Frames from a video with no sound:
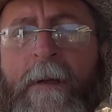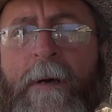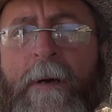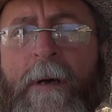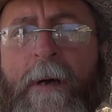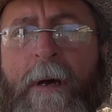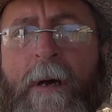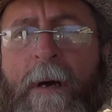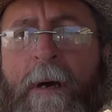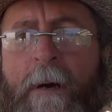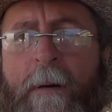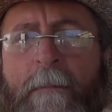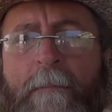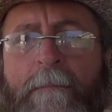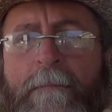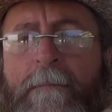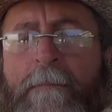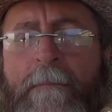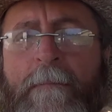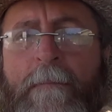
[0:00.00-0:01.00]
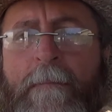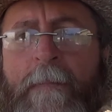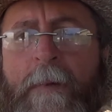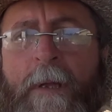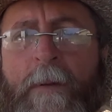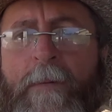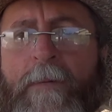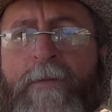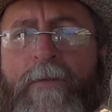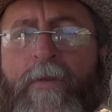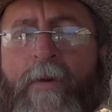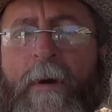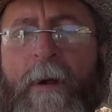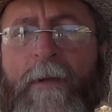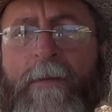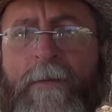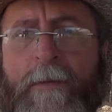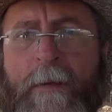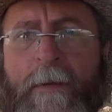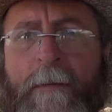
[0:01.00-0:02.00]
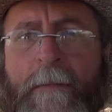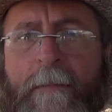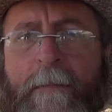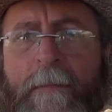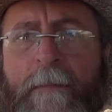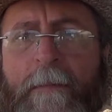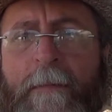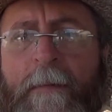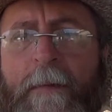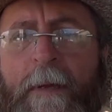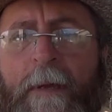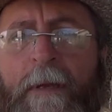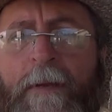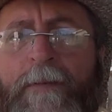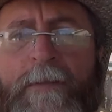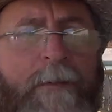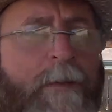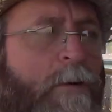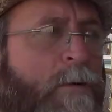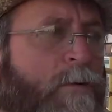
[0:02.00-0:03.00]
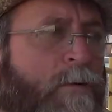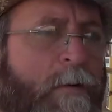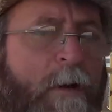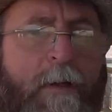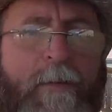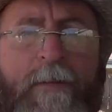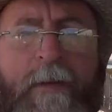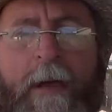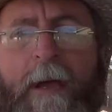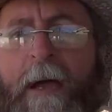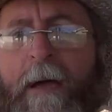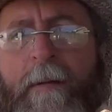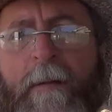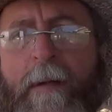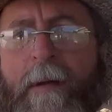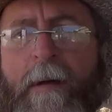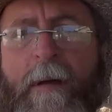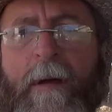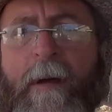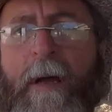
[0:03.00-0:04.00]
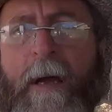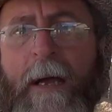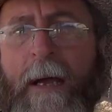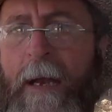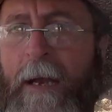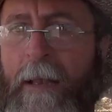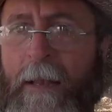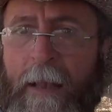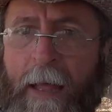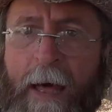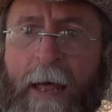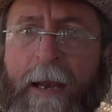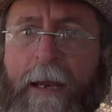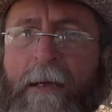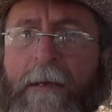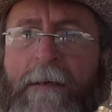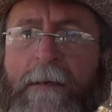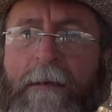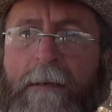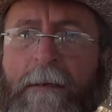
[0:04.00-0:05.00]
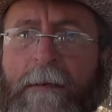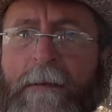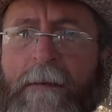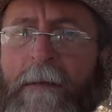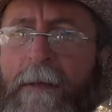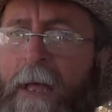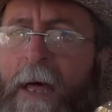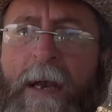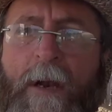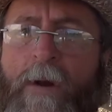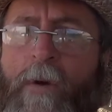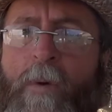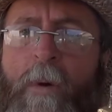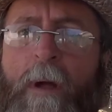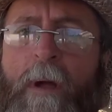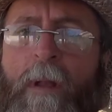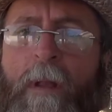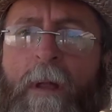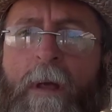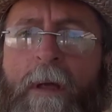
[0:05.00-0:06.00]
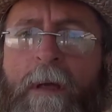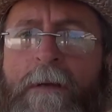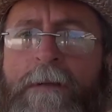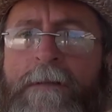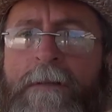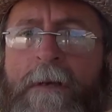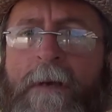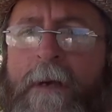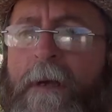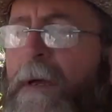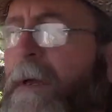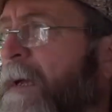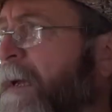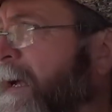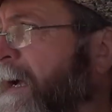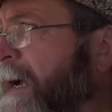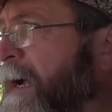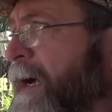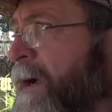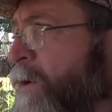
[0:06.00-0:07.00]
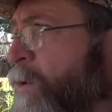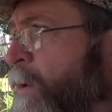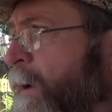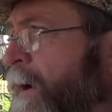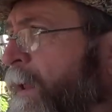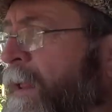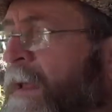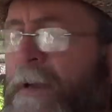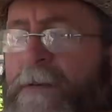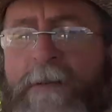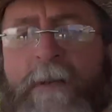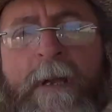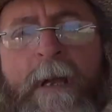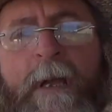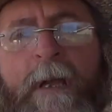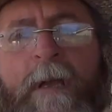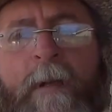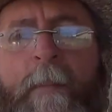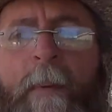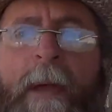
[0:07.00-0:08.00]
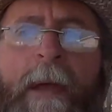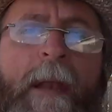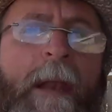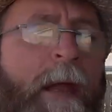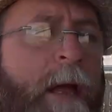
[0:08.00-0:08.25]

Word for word: Um, it was crazy, and it's still crazy. I got I got a lot of a lot of quail eggs. I got quail eggs in the incubator.